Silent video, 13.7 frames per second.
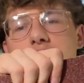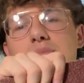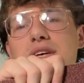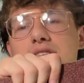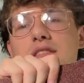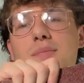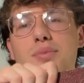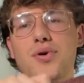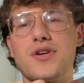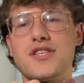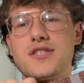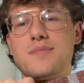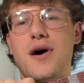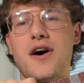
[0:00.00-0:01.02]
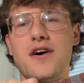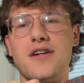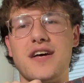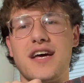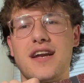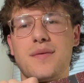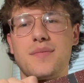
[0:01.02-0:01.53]
be that the board is small
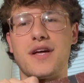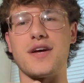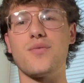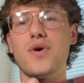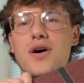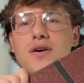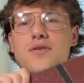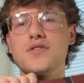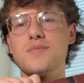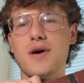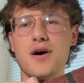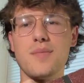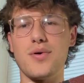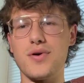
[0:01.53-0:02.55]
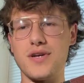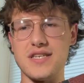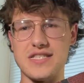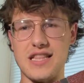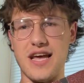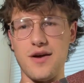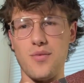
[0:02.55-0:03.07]
and I'm like, whoa, small board,
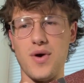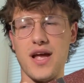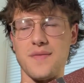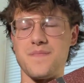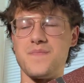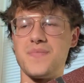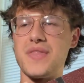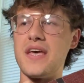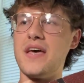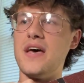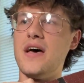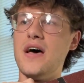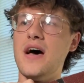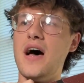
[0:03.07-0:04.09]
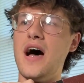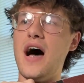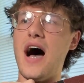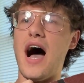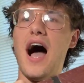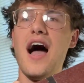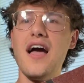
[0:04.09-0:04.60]
it's lightweight.
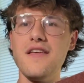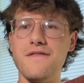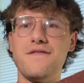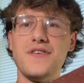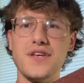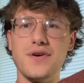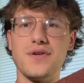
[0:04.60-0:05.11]
I feel